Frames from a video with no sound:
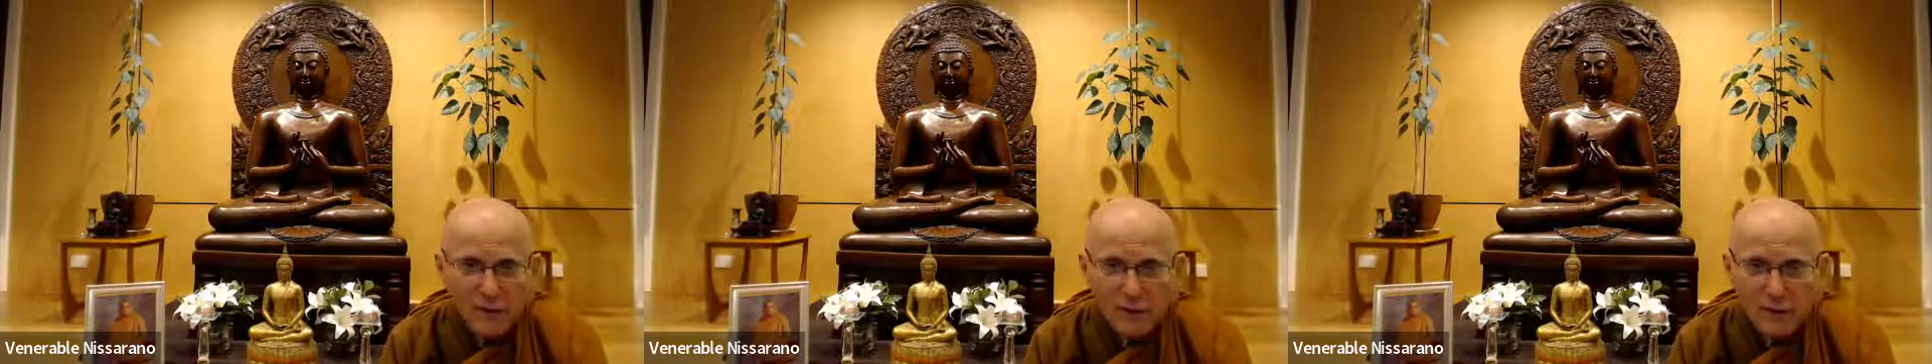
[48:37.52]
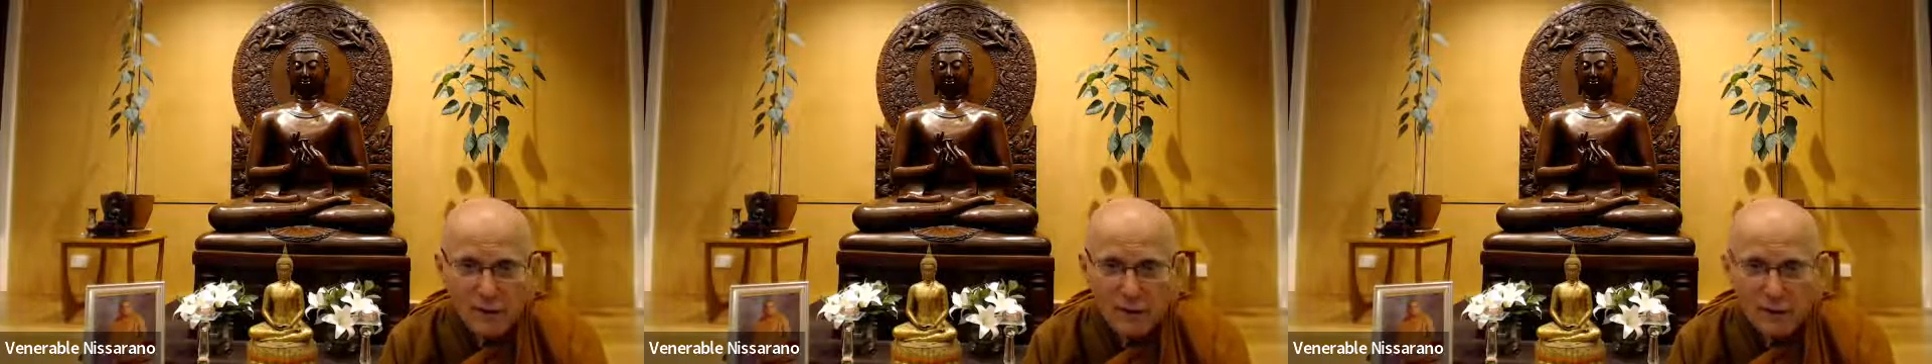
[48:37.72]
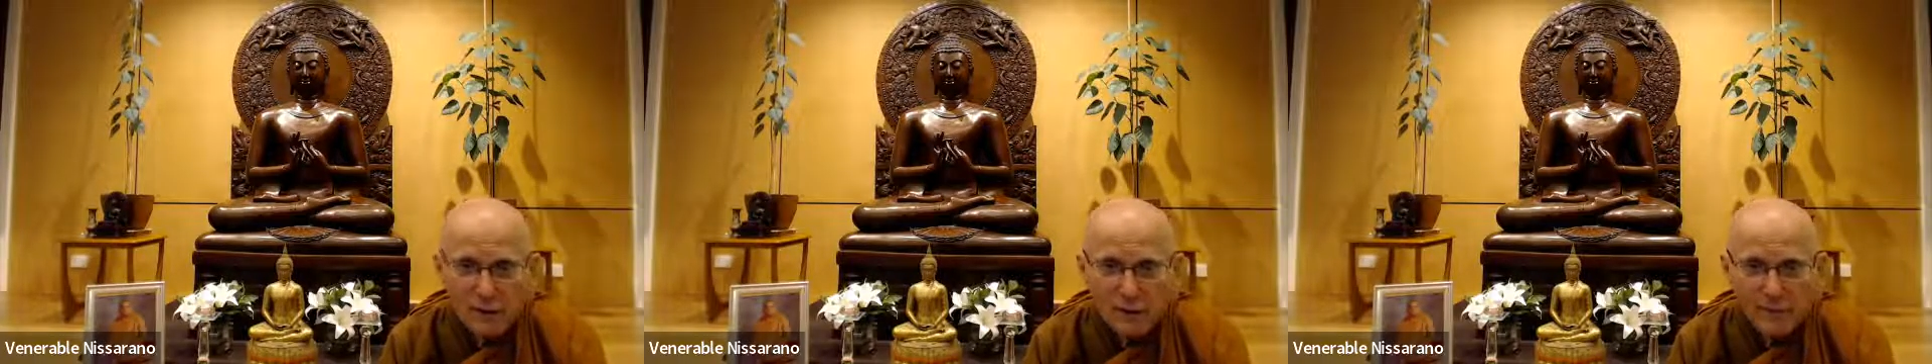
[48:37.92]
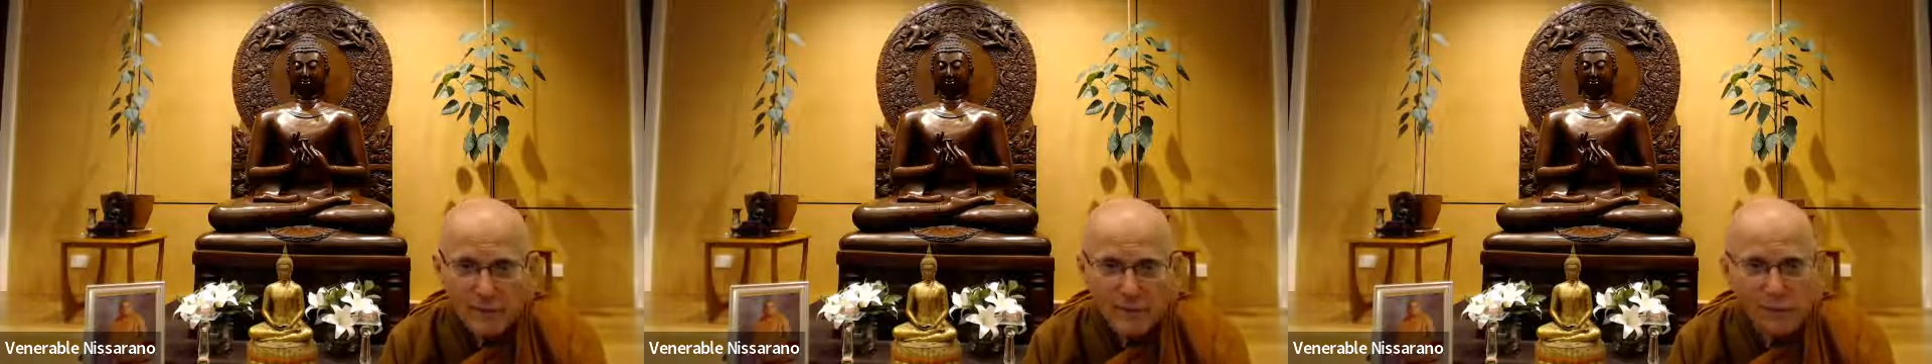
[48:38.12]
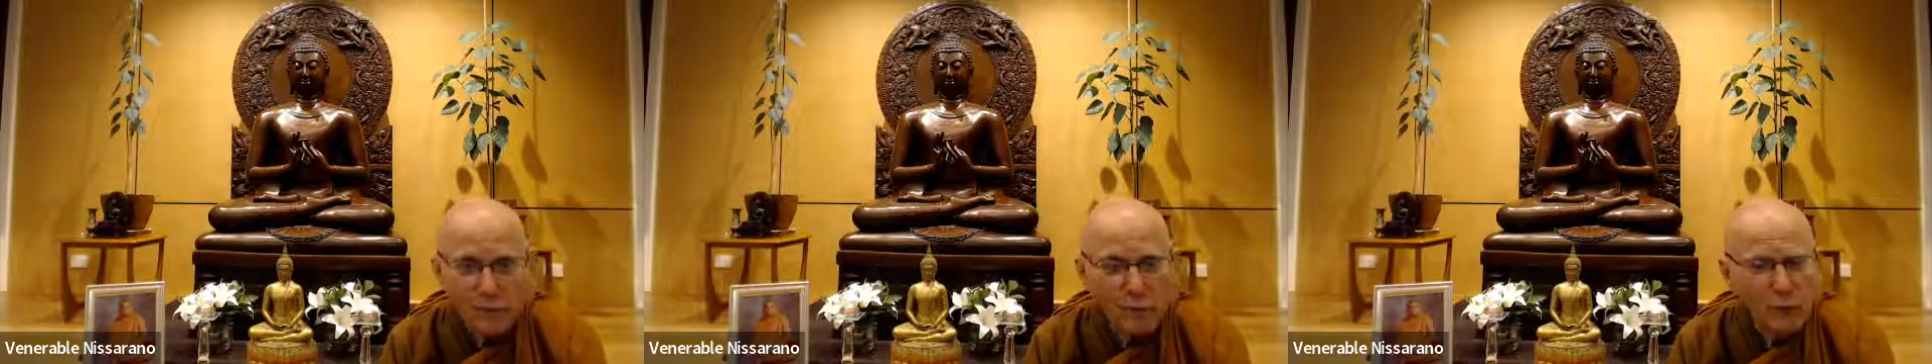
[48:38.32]

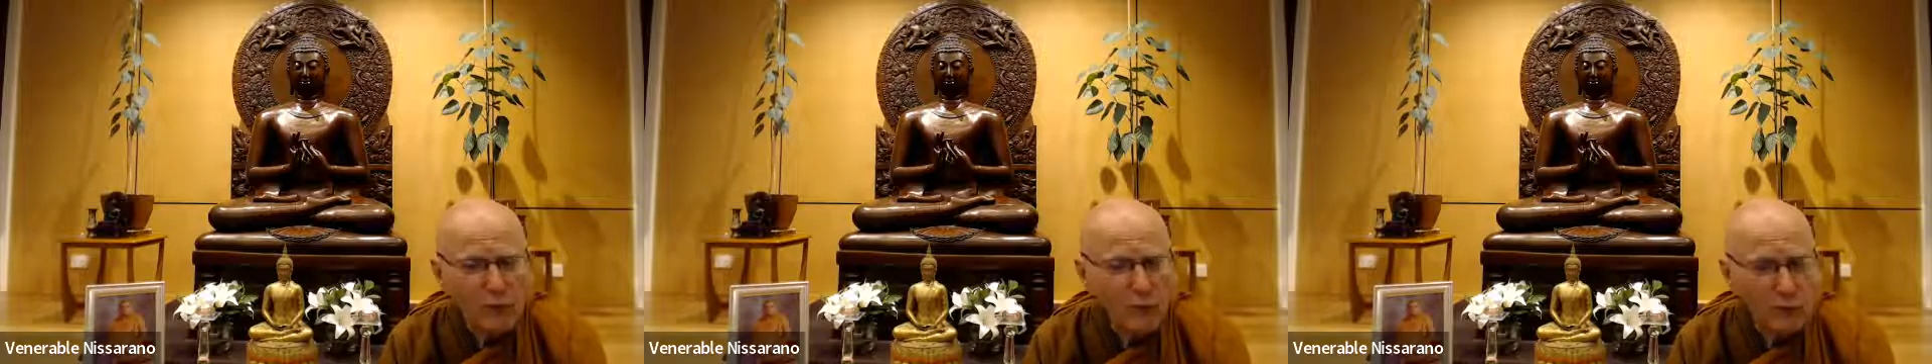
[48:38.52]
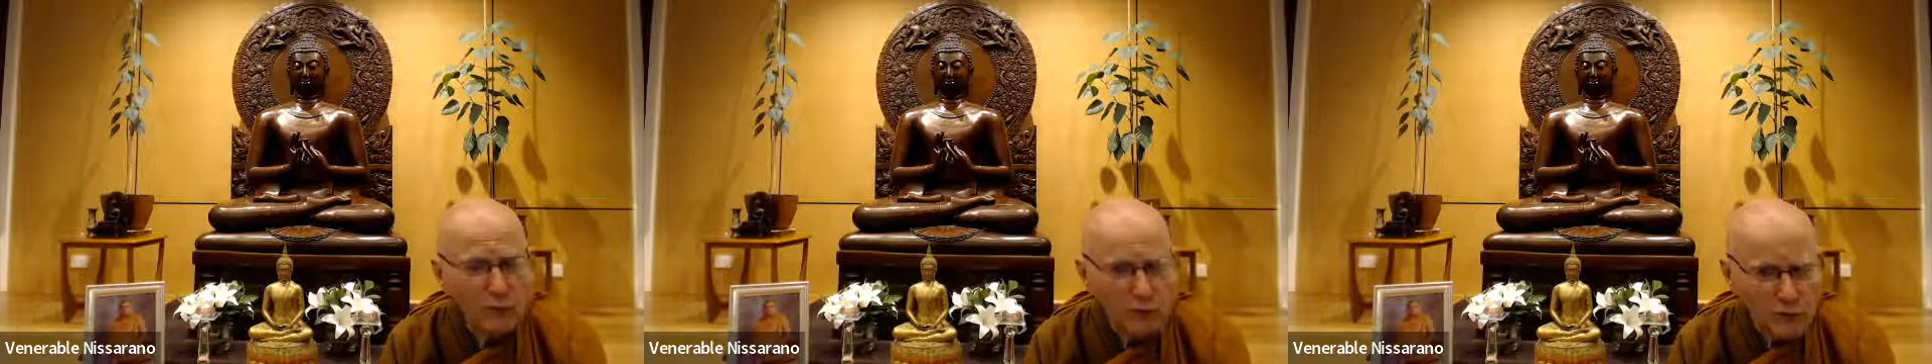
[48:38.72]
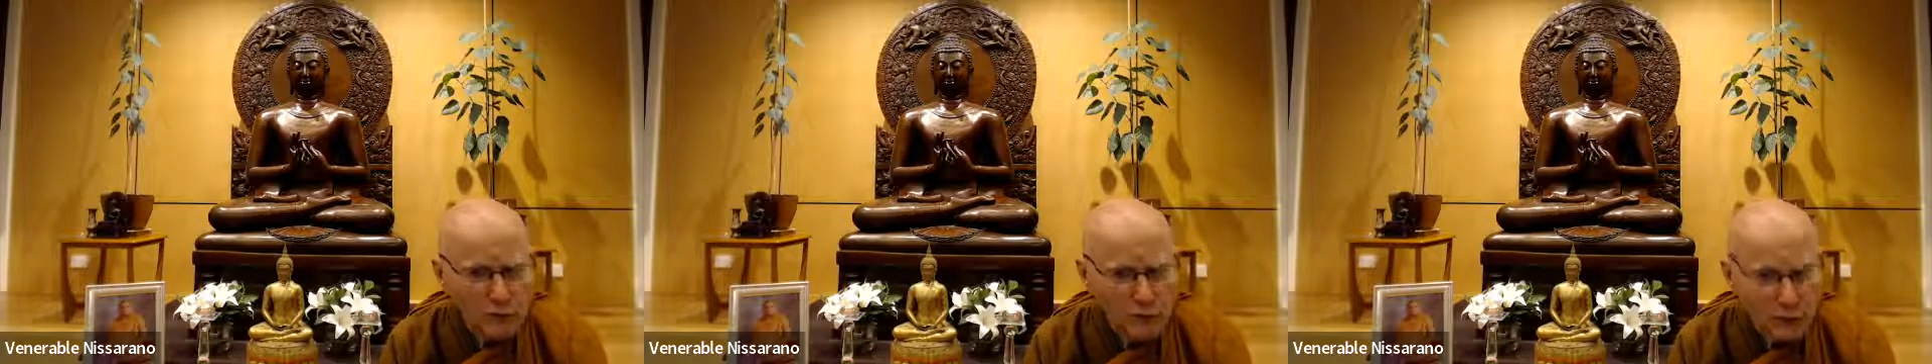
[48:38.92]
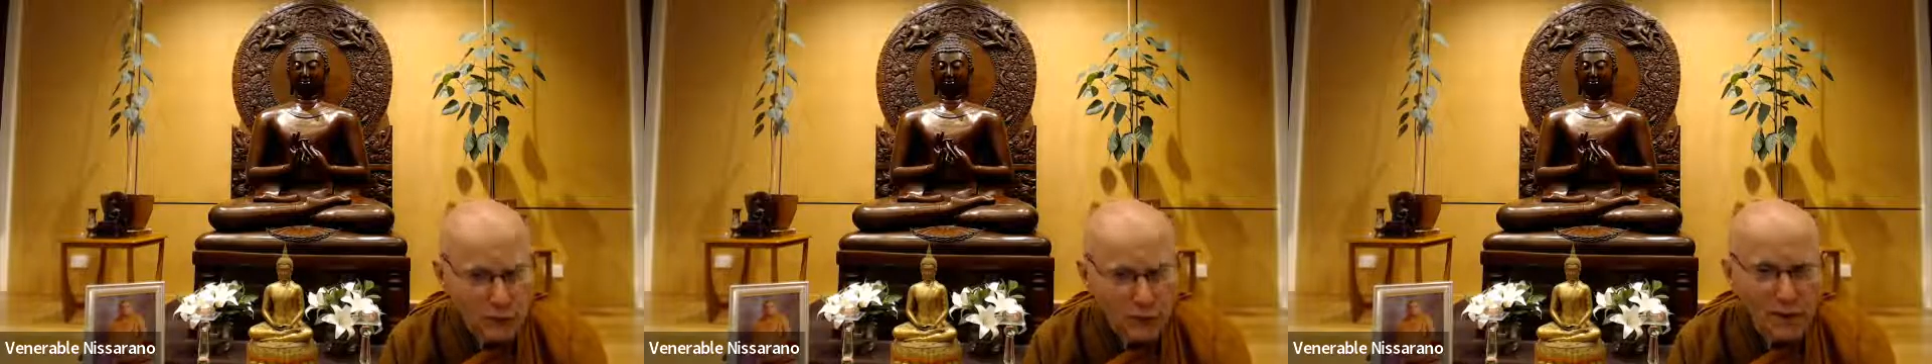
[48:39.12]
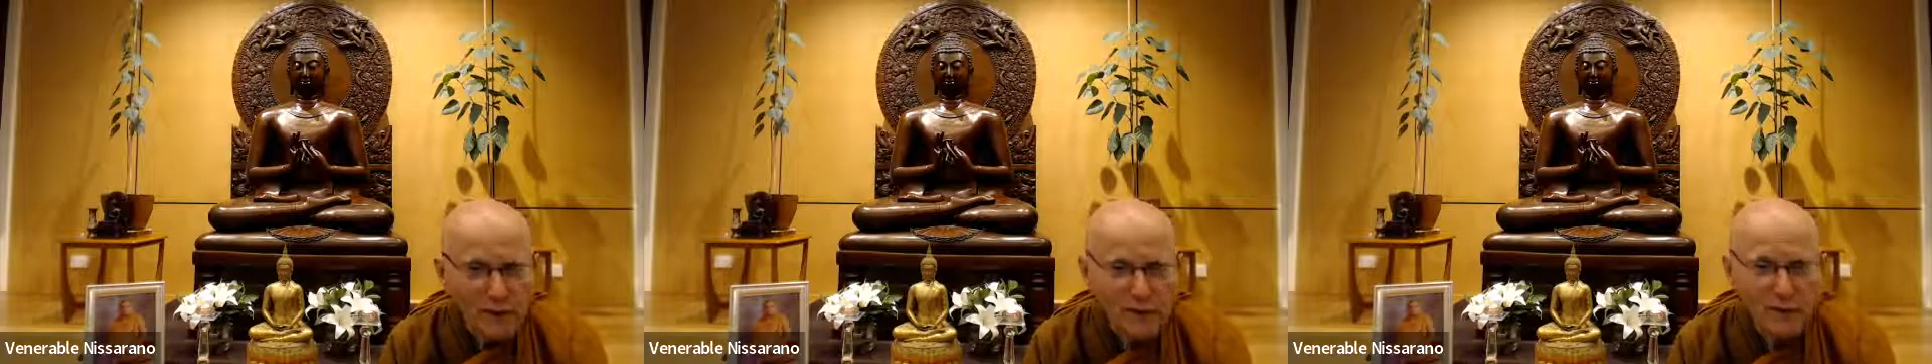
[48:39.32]
You'll feel
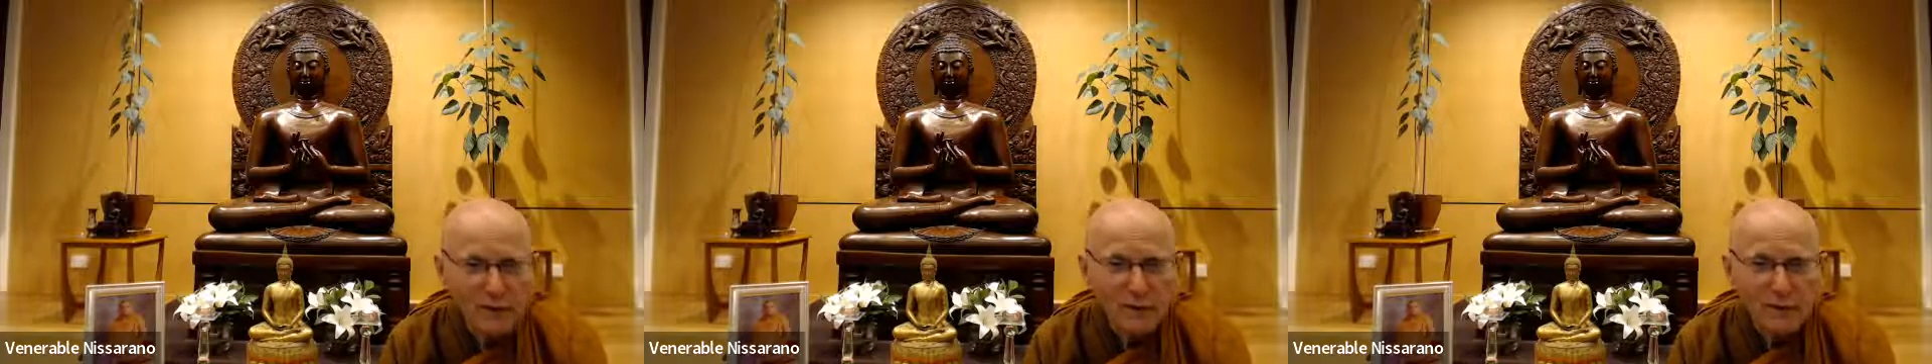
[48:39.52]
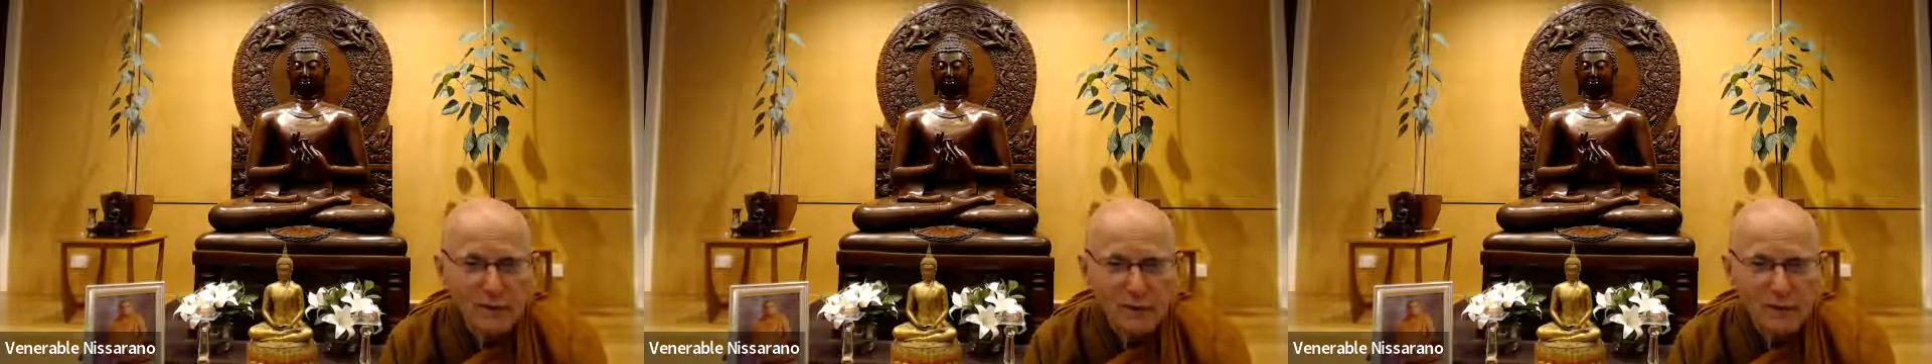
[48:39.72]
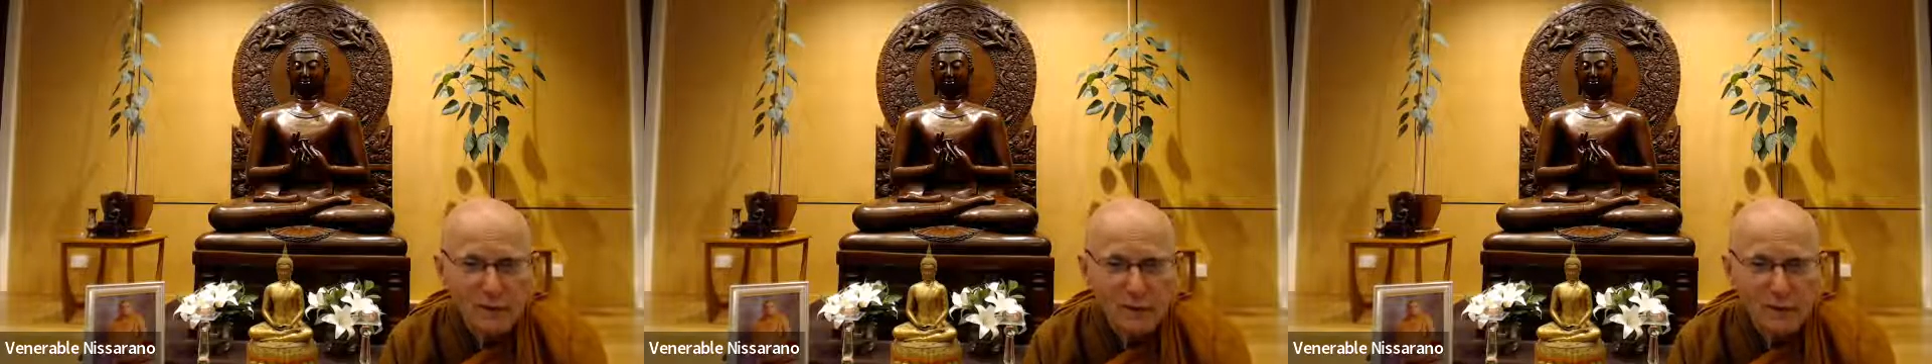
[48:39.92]
rejuvenated.